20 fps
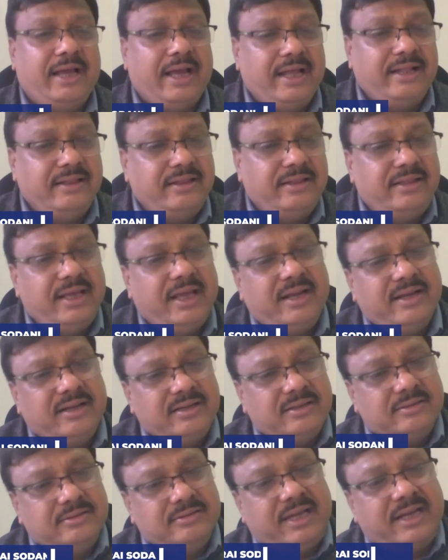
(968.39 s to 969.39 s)
and
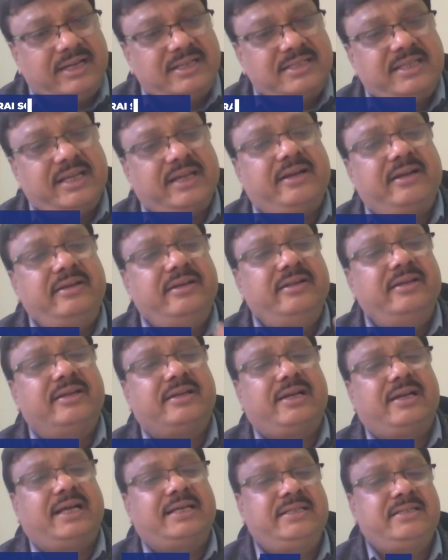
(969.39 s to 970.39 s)
then their second year
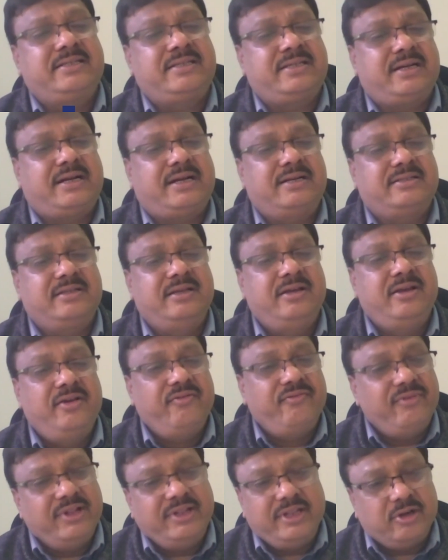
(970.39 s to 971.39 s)
classes starts
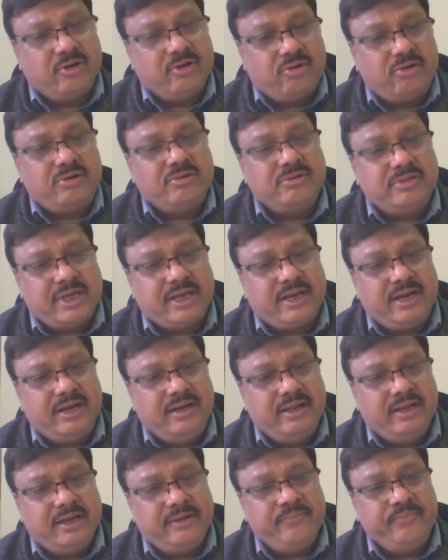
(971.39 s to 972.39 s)
when they go to
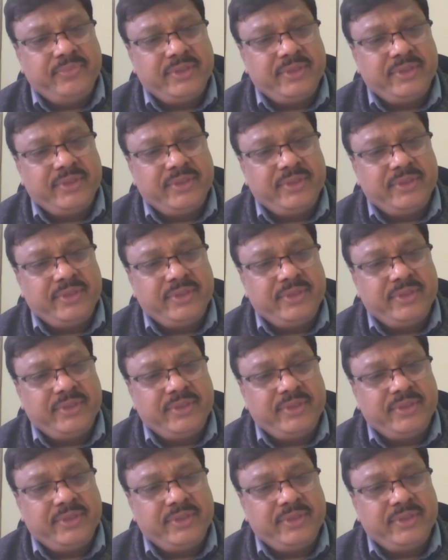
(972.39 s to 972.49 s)
second year